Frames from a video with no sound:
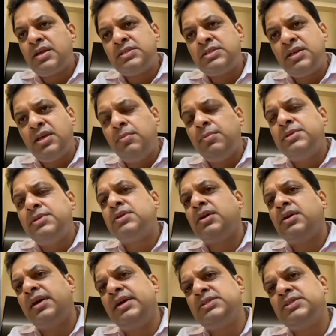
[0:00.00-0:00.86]
Same is
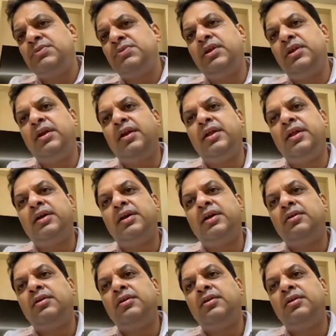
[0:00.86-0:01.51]
the case with India.